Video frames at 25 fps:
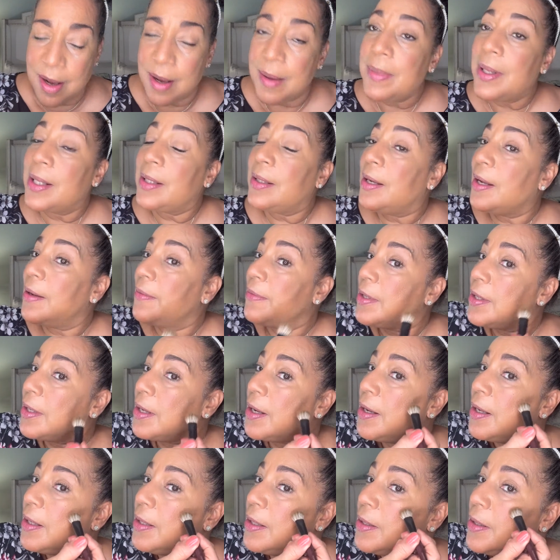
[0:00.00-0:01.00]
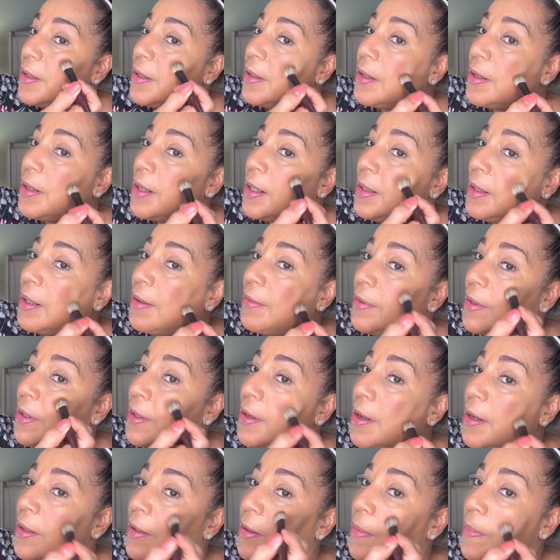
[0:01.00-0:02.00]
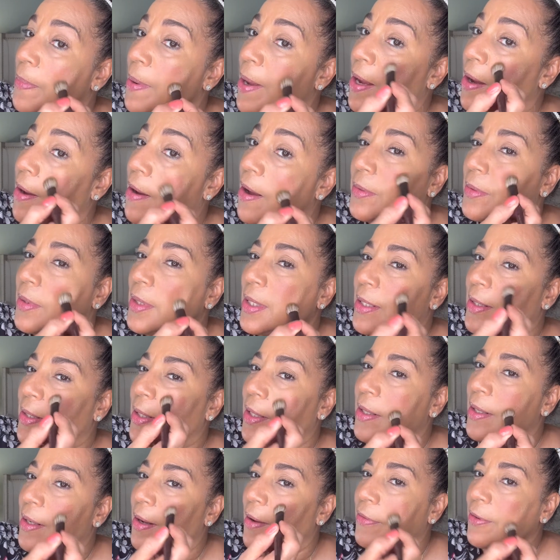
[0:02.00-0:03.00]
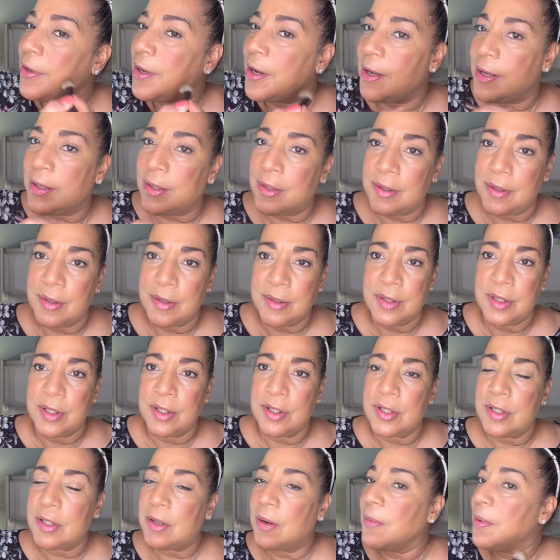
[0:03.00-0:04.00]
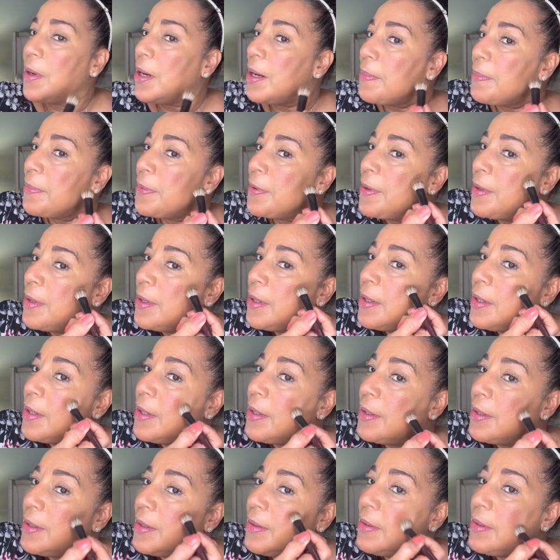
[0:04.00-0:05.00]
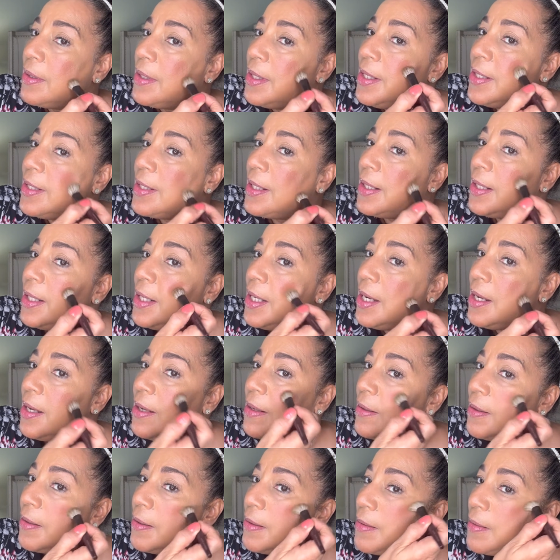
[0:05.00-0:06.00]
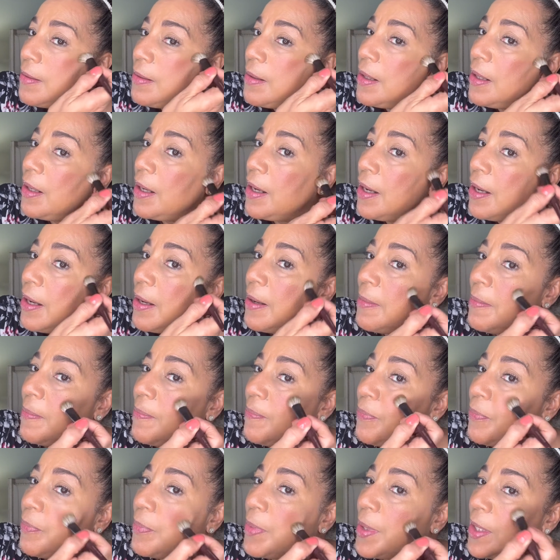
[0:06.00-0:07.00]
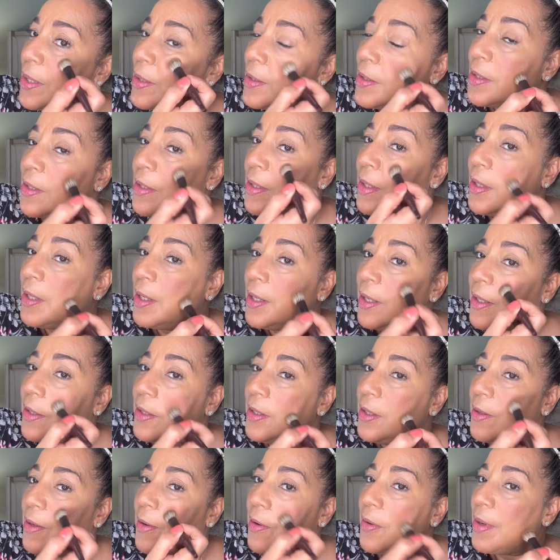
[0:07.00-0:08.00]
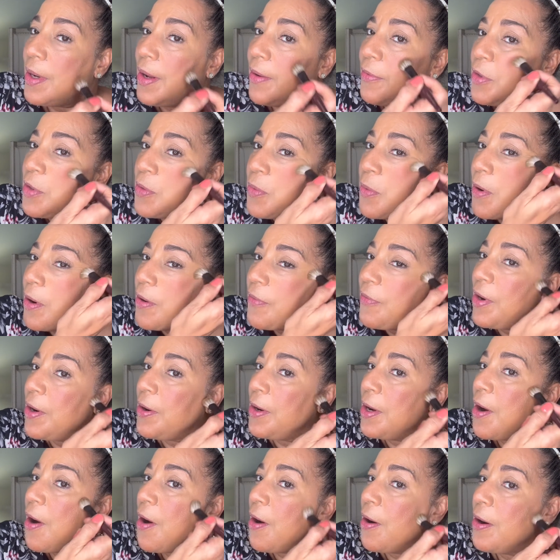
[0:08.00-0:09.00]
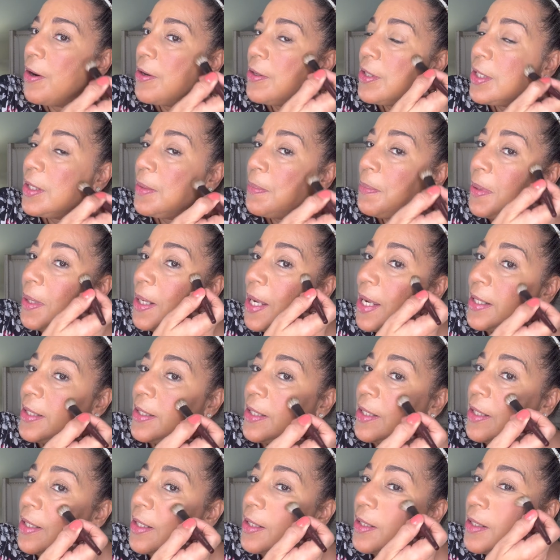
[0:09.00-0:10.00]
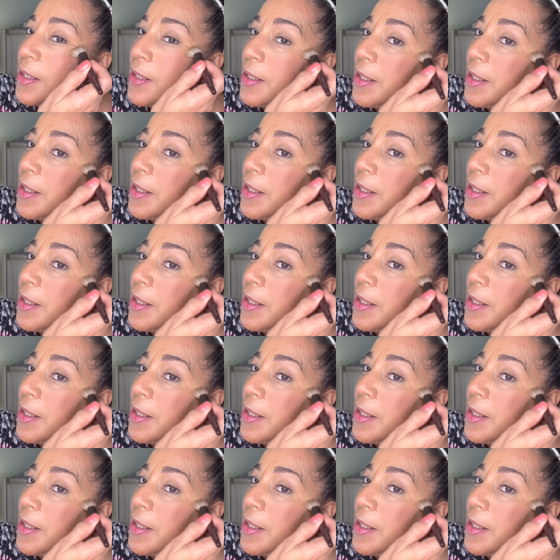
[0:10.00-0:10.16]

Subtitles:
I love the color. I love the color payoff. It's enough color to show up easily, but you don't have to work very hard to blend it.